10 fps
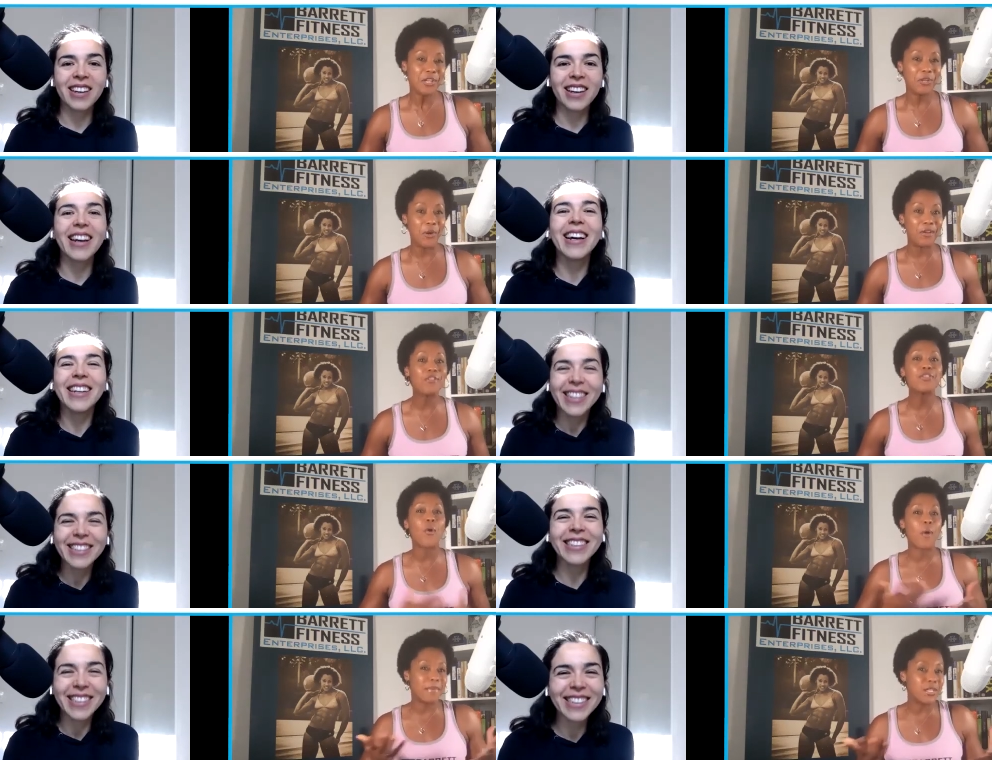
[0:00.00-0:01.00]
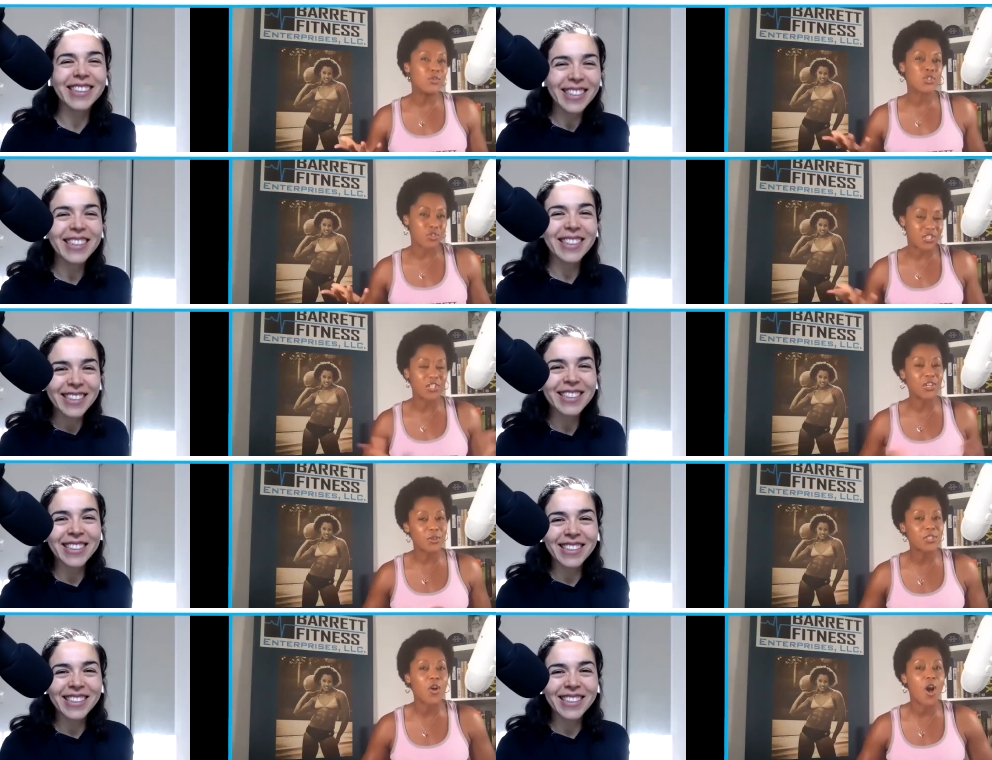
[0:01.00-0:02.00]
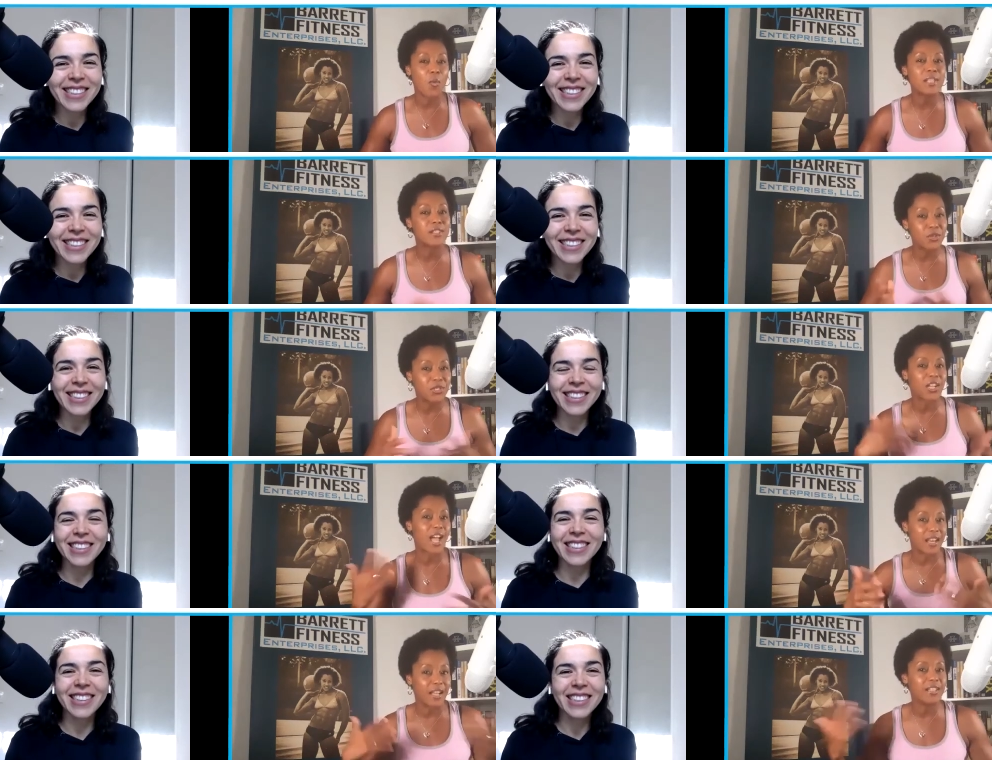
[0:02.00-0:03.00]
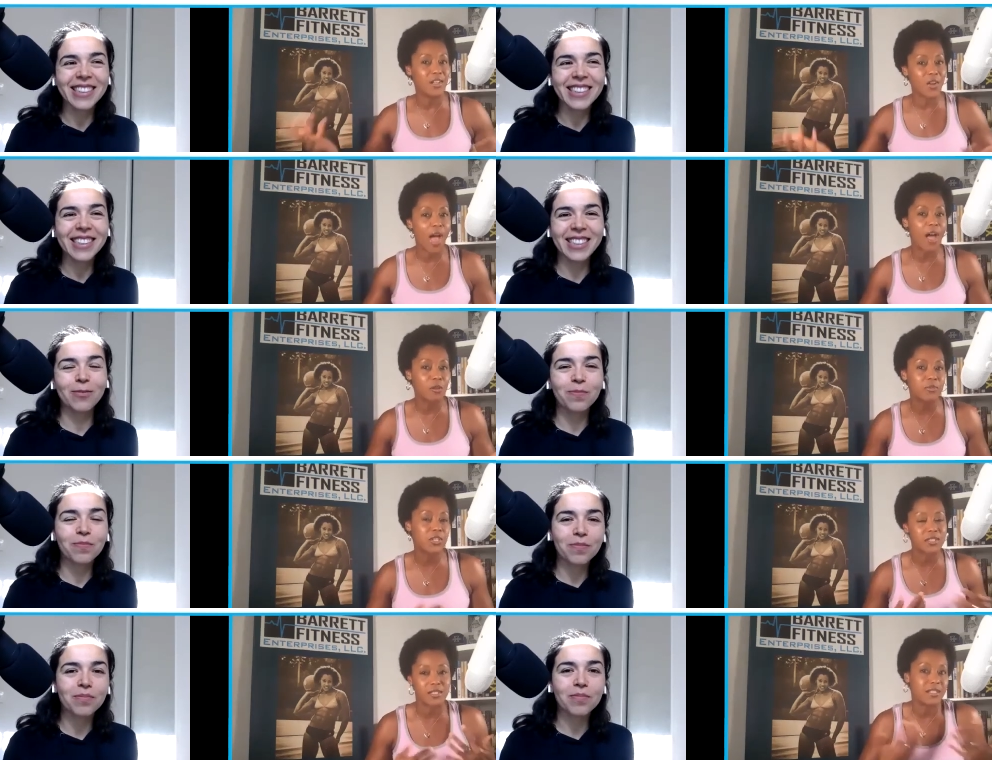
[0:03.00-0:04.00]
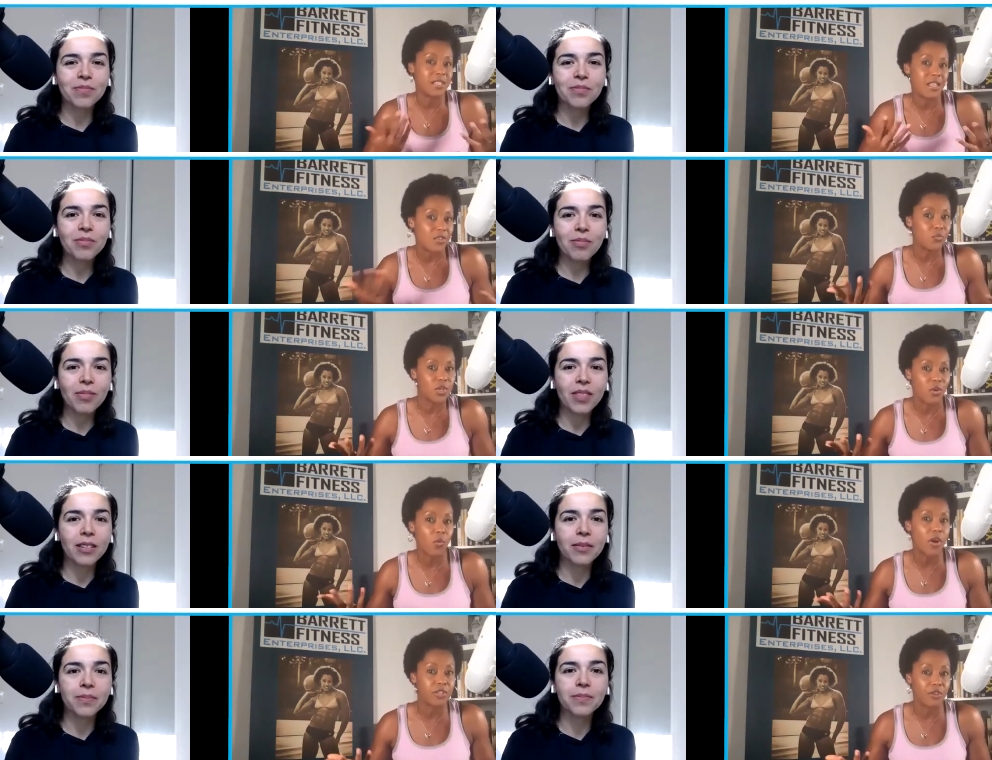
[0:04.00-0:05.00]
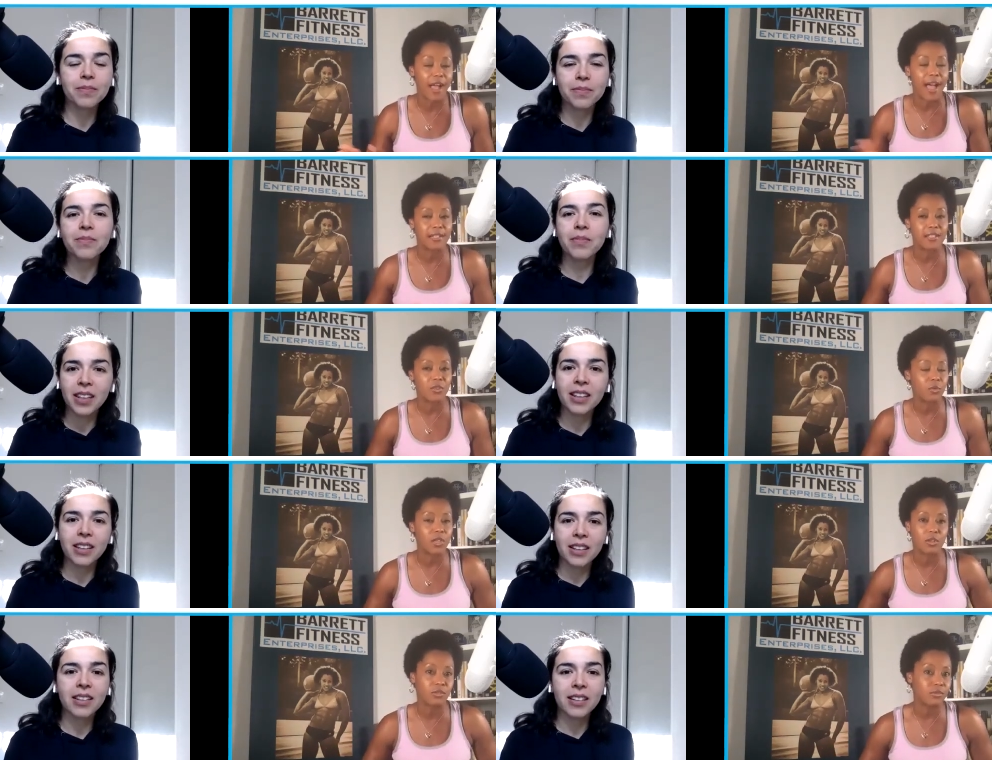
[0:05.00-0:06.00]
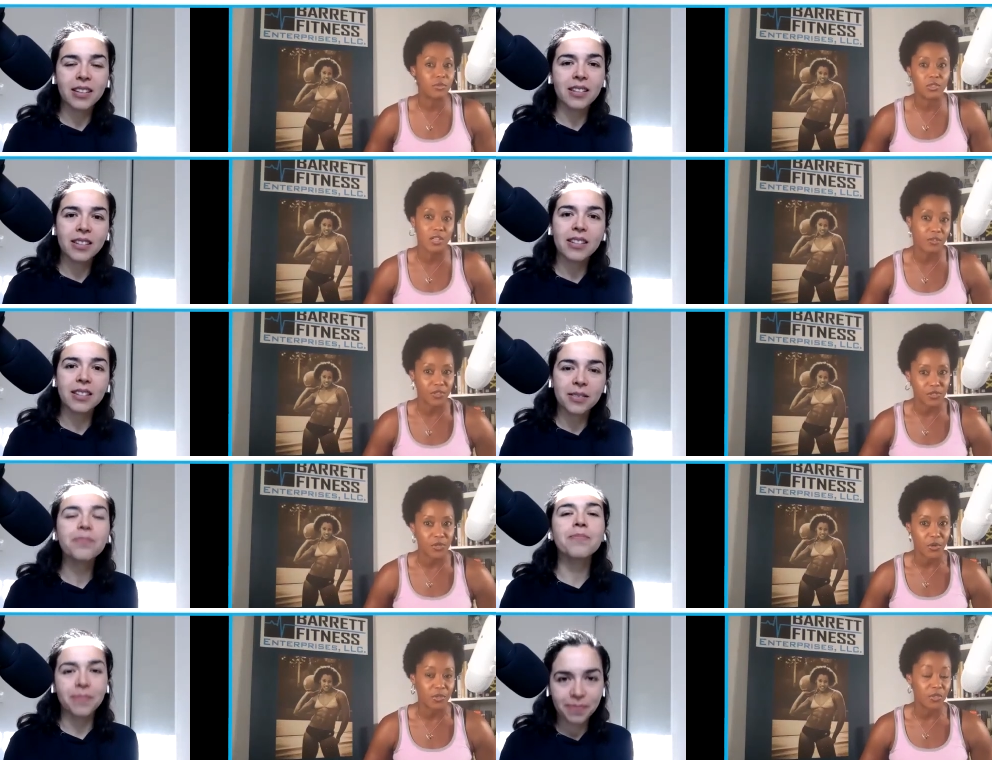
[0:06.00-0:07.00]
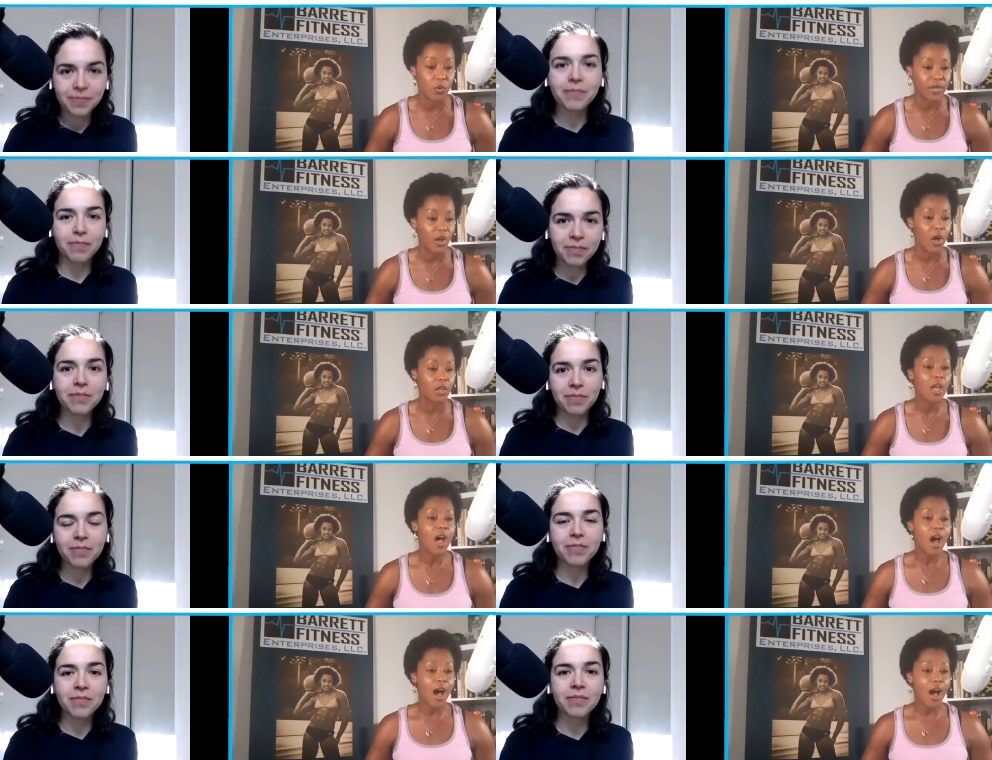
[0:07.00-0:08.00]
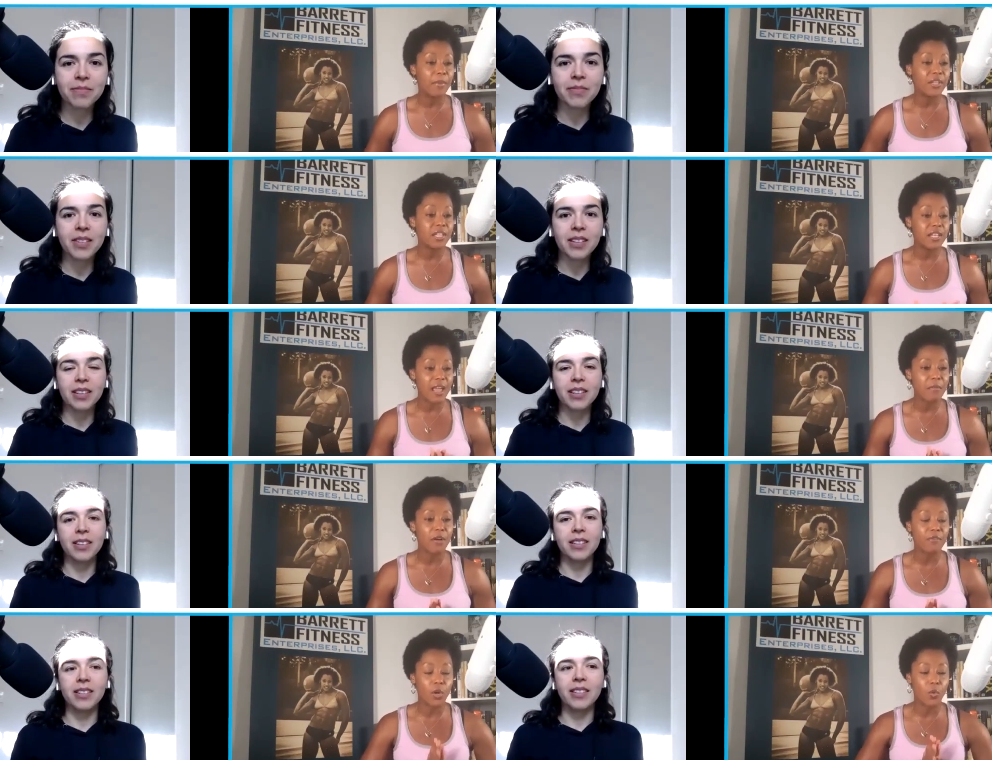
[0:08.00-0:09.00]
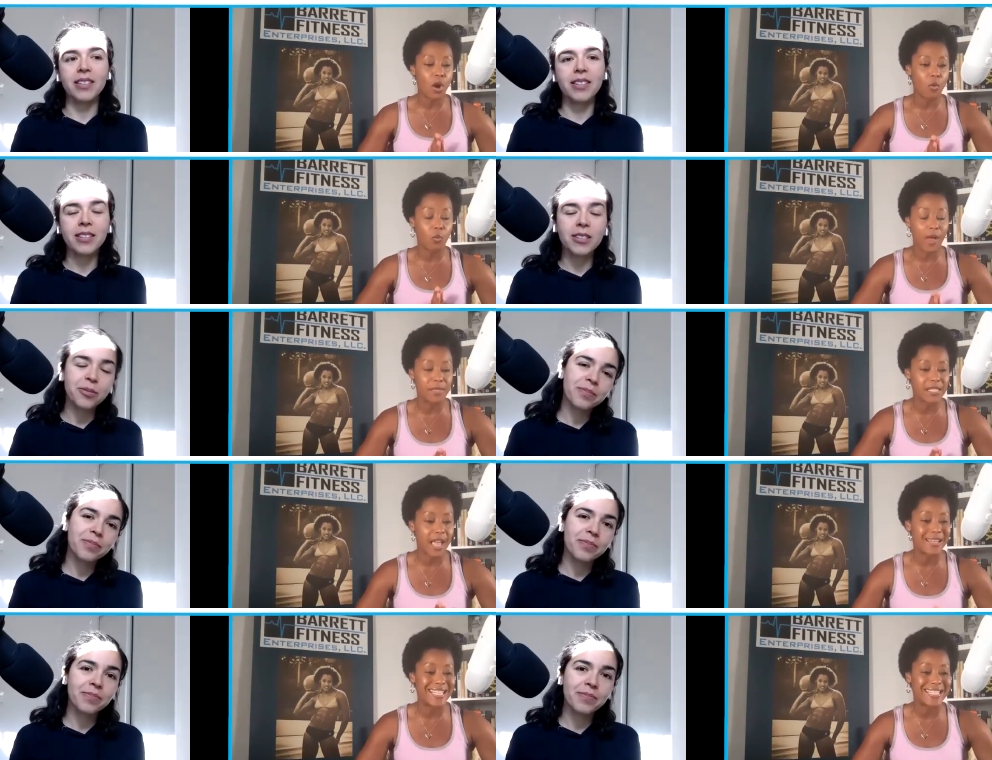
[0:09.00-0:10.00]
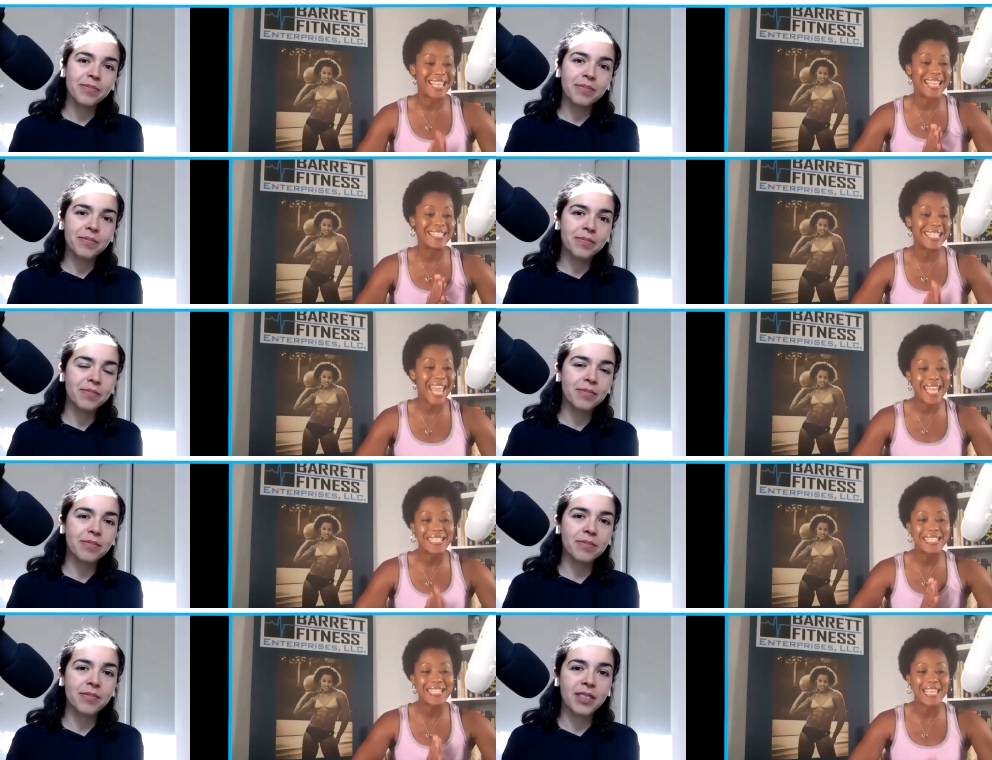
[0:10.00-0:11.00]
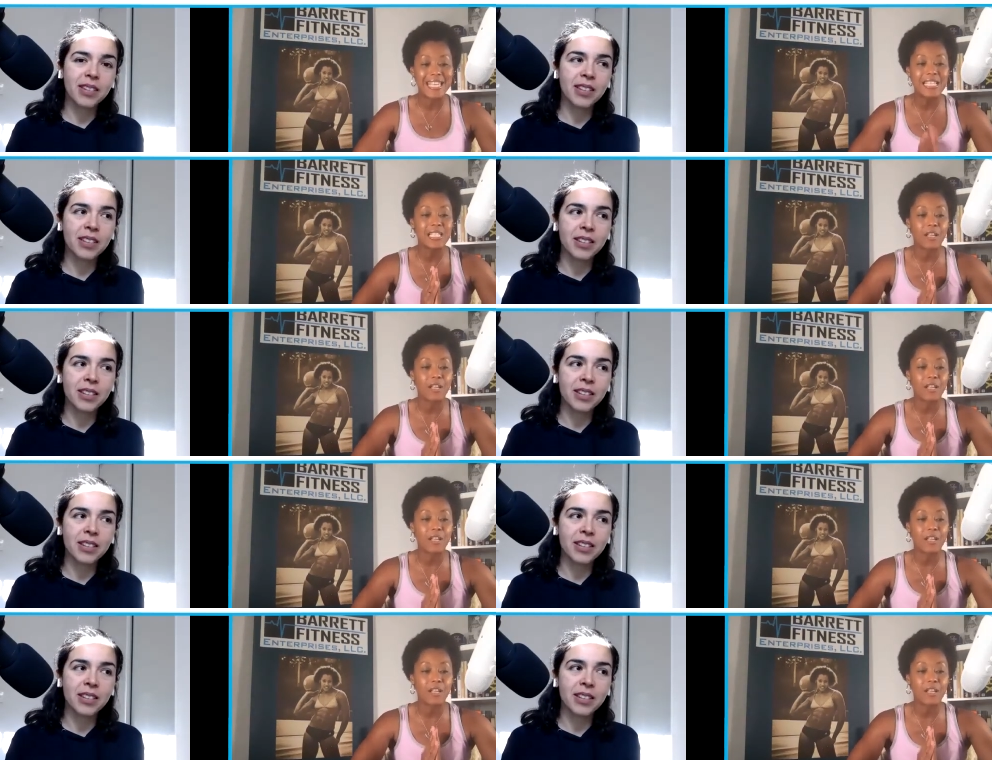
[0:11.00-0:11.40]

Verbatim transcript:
Speaker 1: you know, even though I'm in nutrition, you know, it's always good to kind of you know help just to see you know where you're at. You know, we don't none of us know know it all. Um, but the name of the her website is Intense Eat